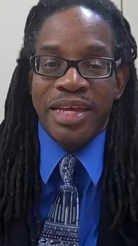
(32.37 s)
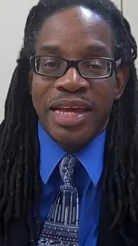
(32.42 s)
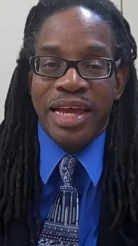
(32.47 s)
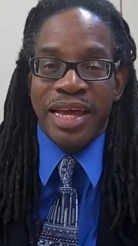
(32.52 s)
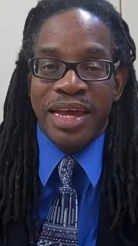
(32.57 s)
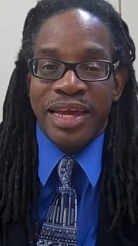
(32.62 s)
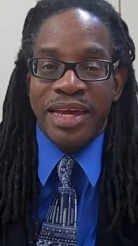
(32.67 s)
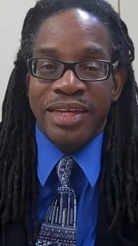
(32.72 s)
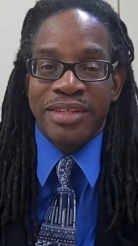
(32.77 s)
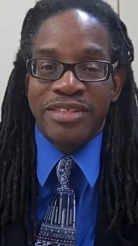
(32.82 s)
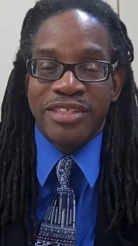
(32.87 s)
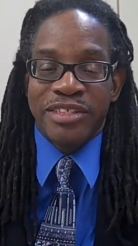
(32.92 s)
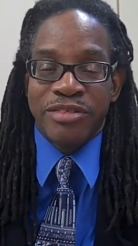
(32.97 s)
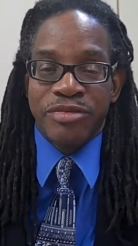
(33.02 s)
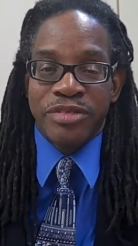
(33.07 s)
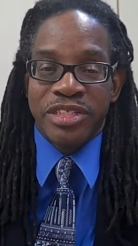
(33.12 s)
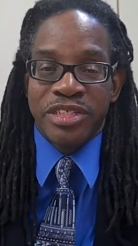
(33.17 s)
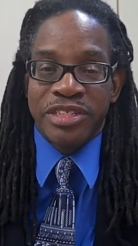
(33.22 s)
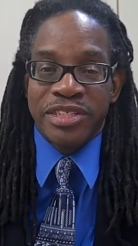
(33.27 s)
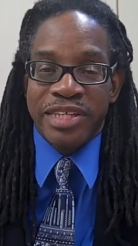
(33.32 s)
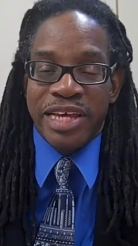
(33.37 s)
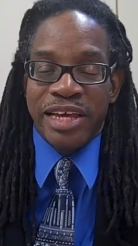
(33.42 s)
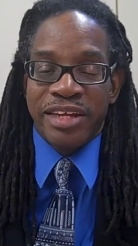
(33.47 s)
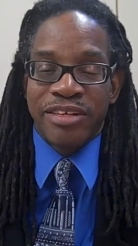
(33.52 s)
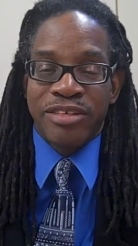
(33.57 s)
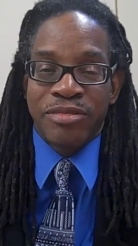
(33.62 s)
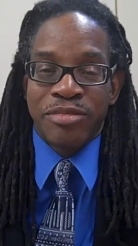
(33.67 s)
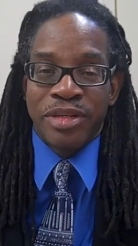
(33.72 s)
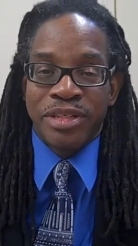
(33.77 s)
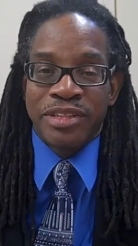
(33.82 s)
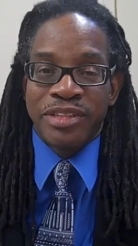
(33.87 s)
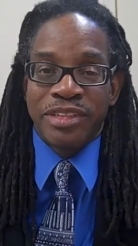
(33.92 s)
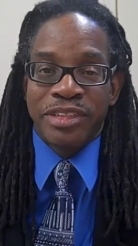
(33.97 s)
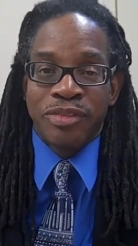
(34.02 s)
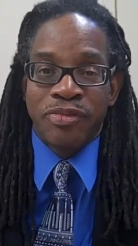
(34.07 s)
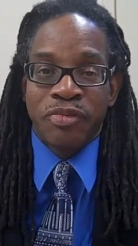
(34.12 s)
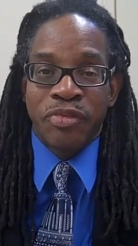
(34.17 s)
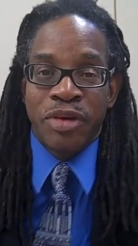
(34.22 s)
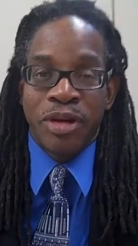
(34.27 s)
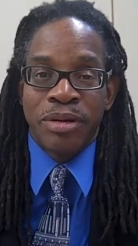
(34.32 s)
and civil society committees
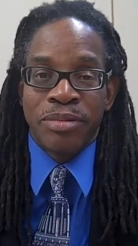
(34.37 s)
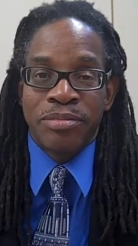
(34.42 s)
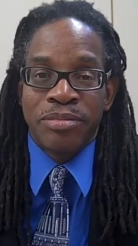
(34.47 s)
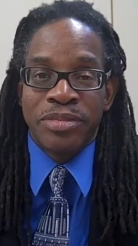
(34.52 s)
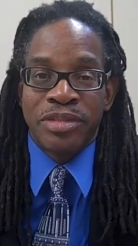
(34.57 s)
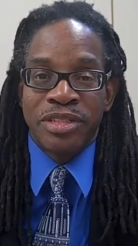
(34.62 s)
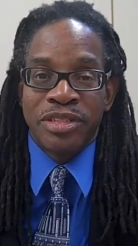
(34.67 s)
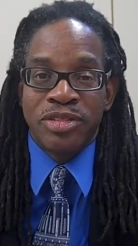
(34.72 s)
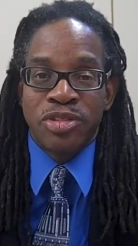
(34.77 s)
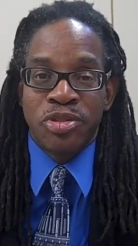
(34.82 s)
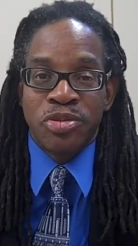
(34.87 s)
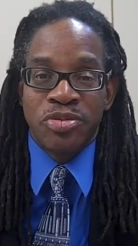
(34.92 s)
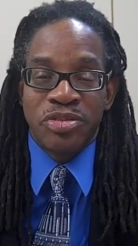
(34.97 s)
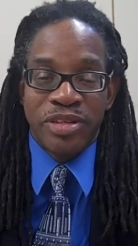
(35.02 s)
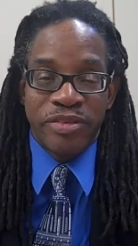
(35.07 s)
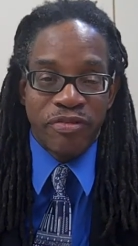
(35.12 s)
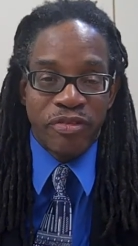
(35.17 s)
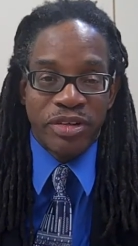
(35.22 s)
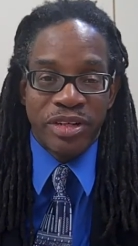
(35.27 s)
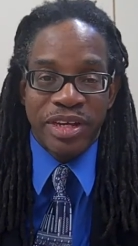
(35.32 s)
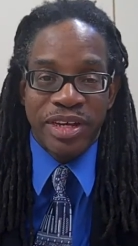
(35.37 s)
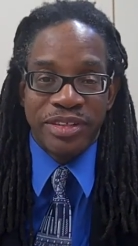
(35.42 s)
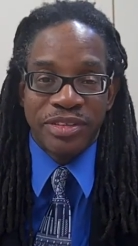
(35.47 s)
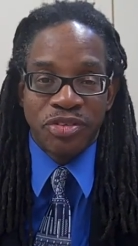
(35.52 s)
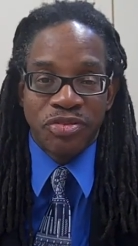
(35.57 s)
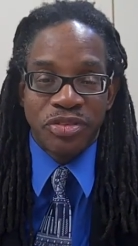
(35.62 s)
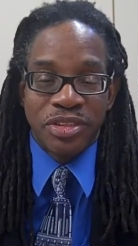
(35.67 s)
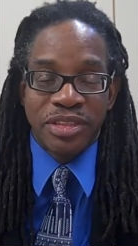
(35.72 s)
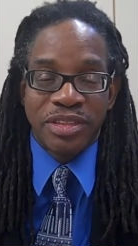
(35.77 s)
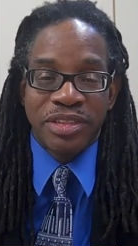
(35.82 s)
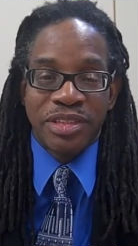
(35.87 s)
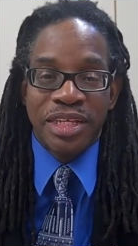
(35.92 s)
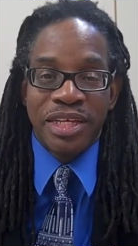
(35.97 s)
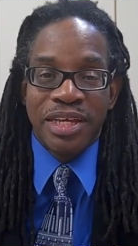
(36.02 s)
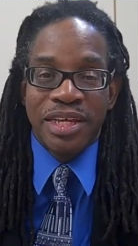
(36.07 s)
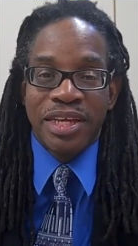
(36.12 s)
from the two different countries.